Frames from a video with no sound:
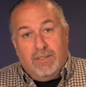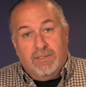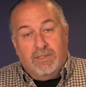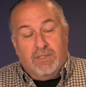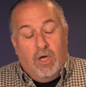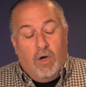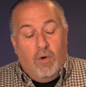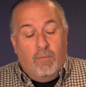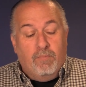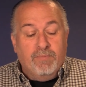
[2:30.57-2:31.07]

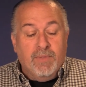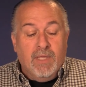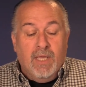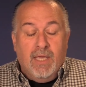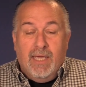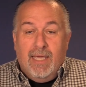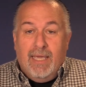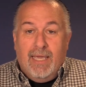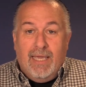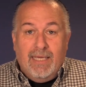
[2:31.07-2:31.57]
So
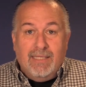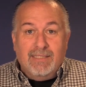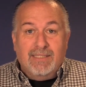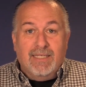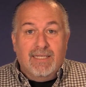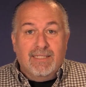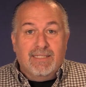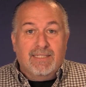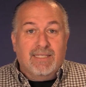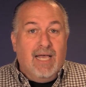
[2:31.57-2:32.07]
he's
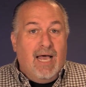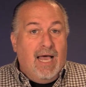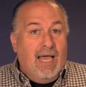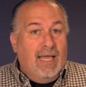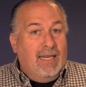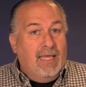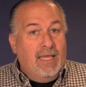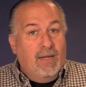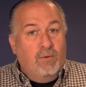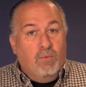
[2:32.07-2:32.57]

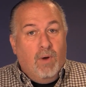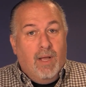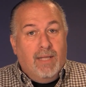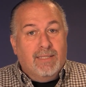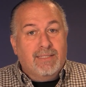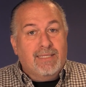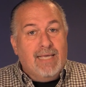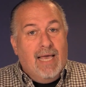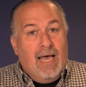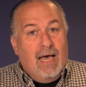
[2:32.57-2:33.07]
inside, he
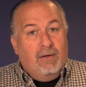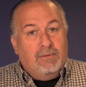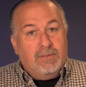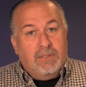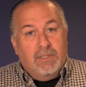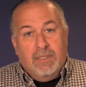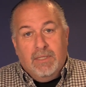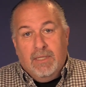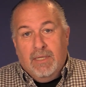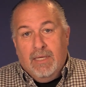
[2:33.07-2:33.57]
runs out,